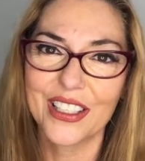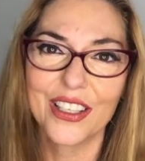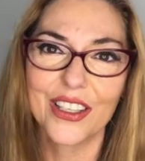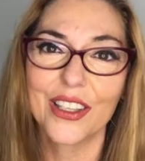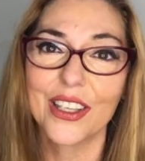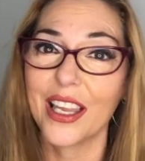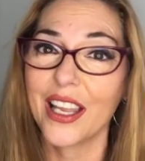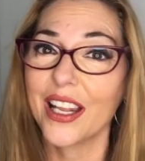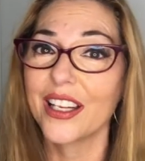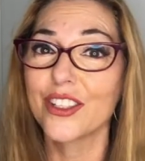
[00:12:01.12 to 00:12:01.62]
you,
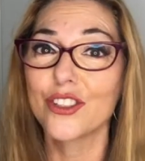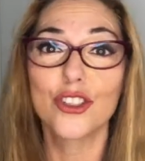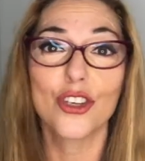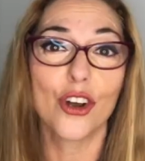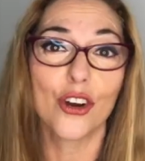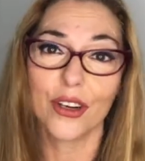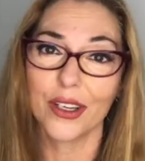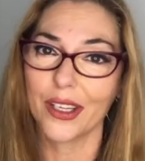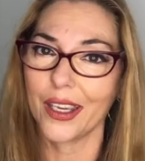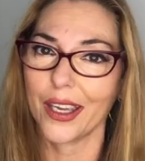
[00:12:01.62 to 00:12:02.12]
then
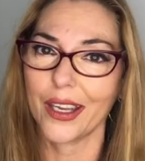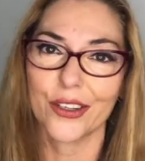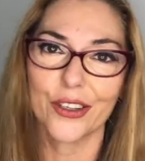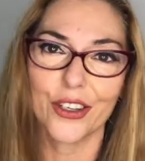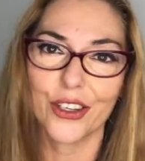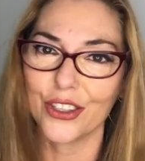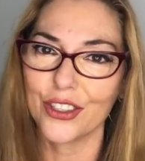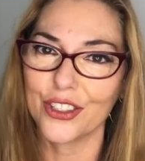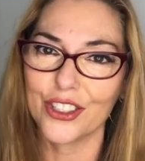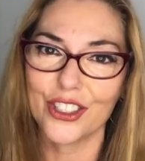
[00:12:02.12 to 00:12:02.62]
don't get a
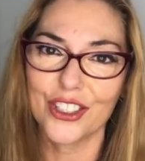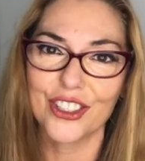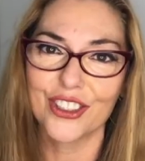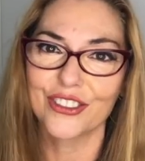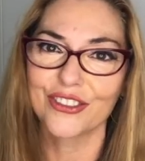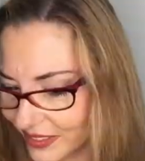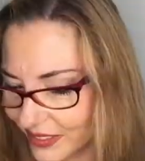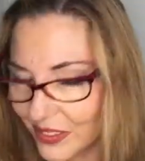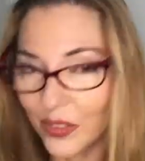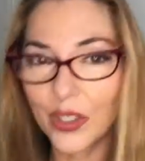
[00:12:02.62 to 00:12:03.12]
coach.
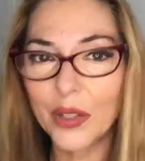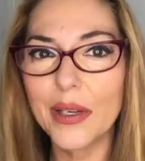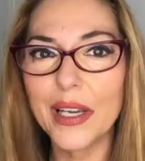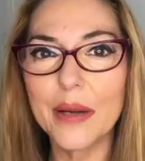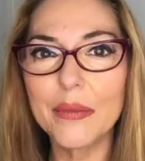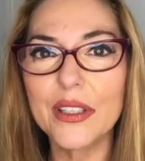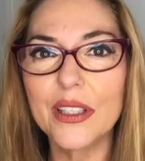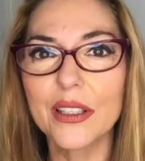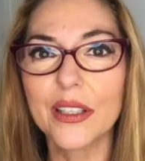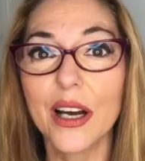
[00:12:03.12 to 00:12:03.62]
What are we
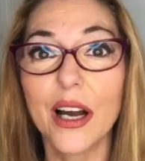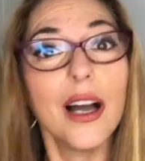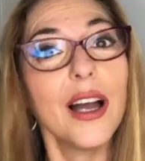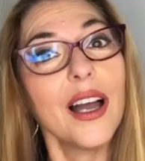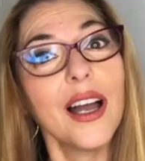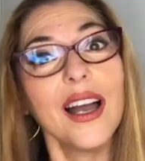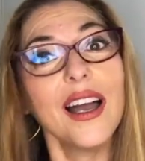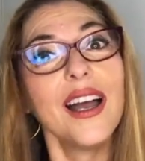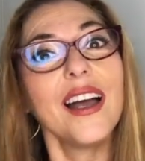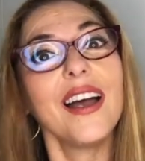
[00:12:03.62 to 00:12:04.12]
up to?
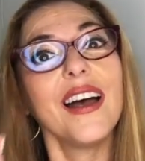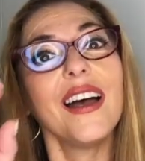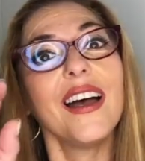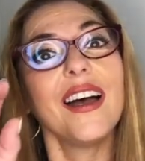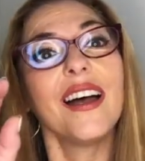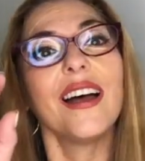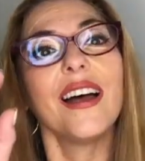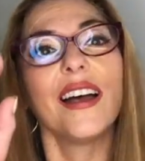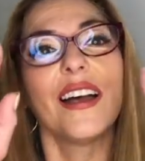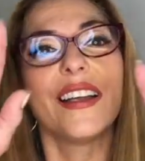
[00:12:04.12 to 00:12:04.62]

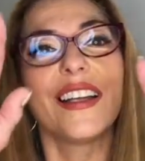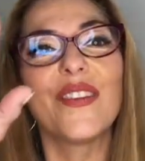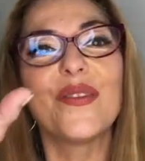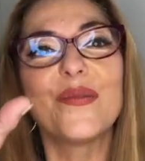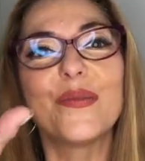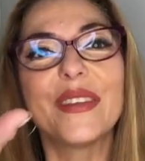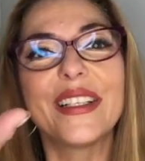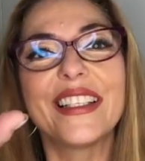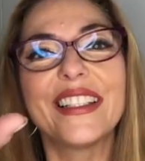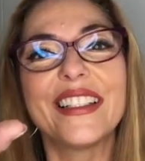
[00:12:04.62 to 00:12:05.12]
Ah,
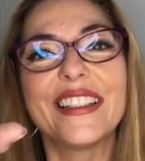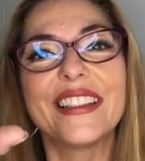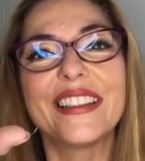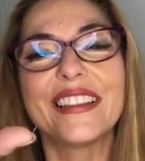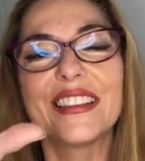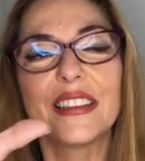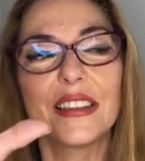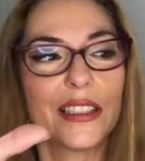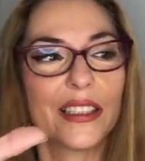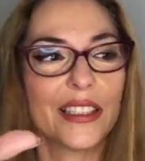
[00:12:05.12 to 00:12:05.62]
number,
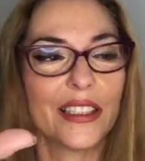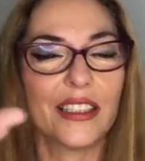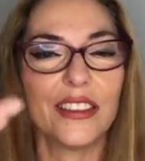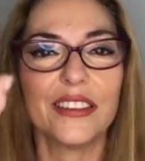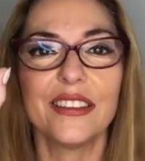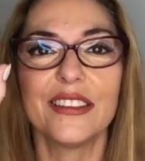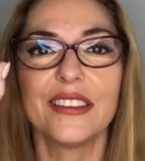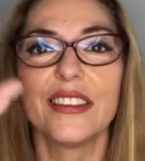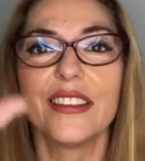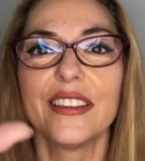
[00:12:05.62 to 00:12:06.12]
hang on.
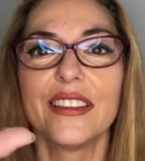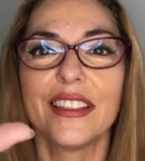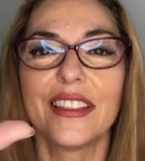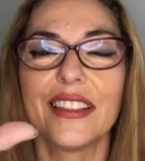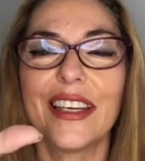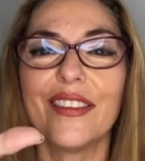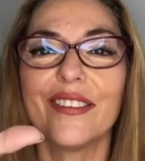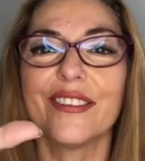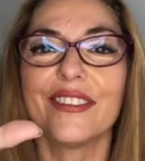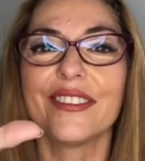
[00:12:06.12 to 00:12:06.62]

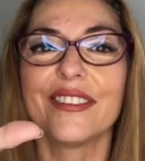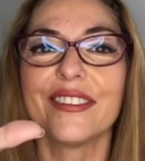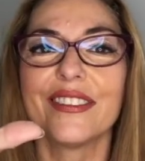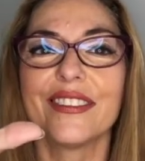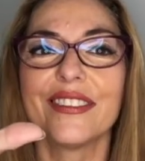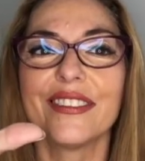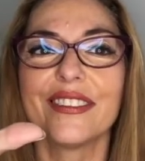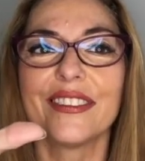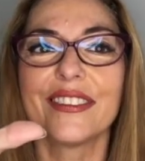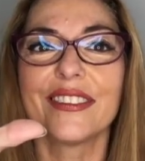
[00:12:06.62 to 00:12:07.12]
Yep,
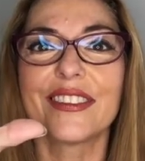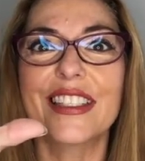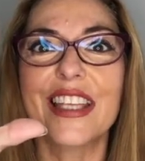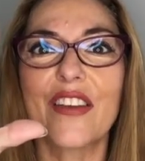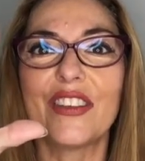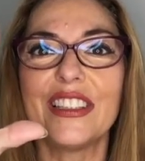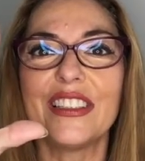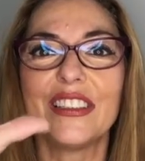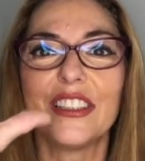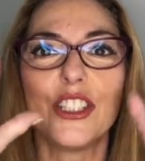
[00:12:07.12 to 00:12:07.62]

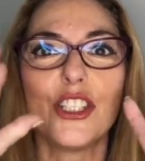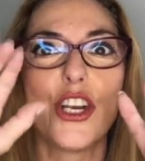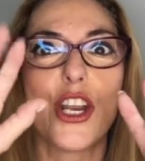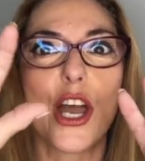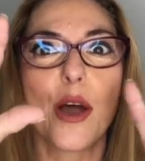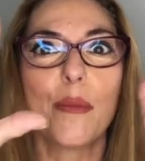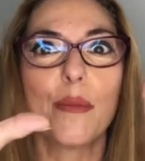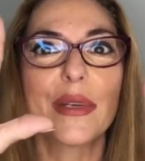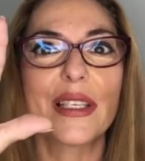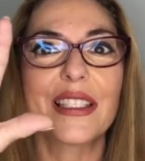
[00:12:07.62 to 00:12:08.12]
seven,
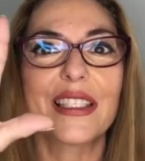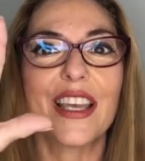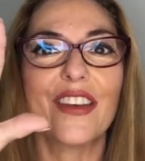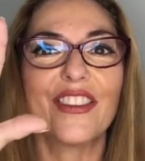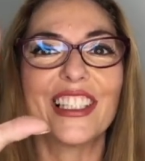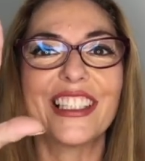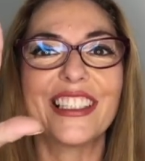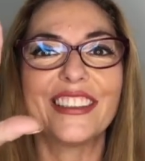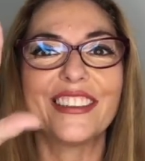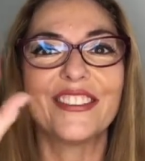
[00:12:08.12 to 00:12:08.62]
number
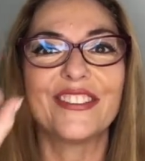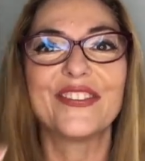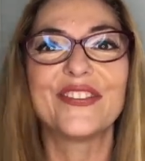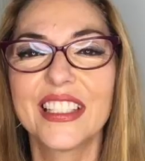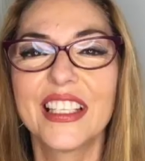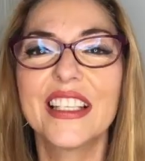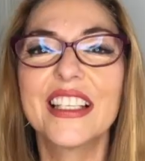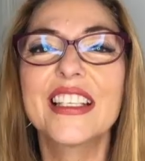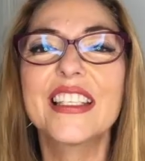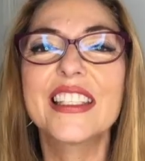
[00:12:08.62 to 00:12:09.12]
seven.
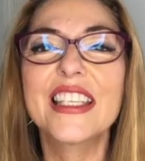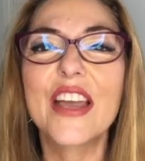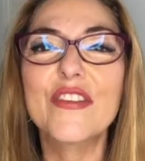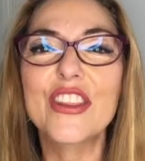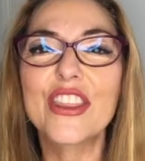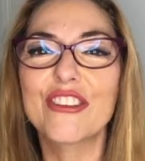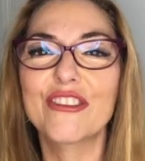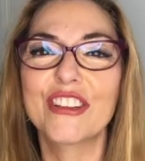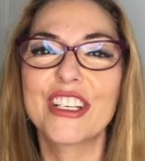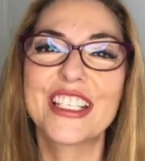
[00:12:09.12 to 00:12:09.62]
The
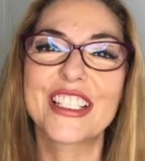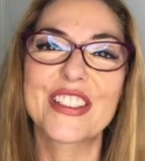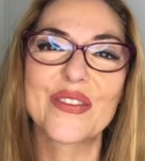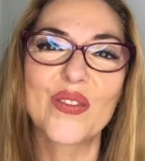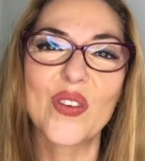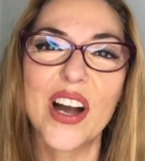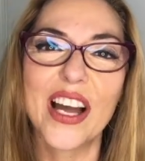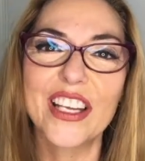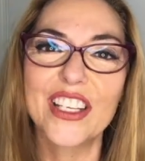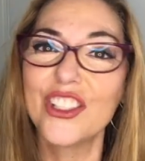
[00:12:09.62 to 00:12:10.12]
seventh reason
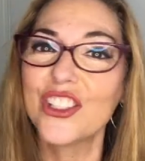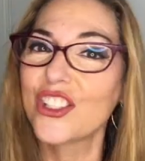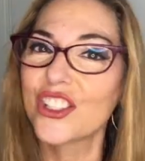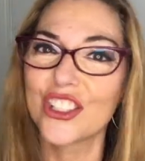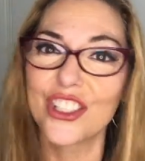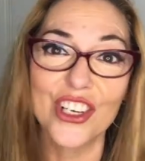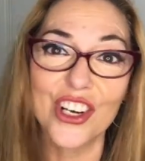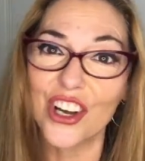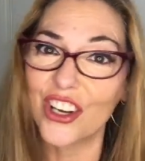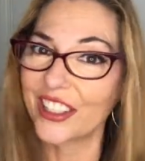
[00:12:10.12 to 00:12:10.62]
why you
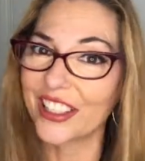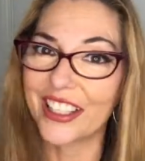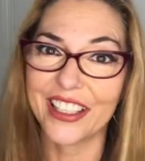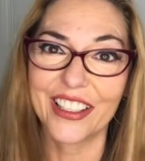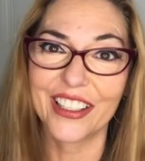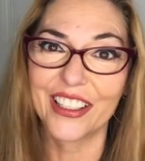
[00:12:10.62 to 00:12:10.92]
should not get a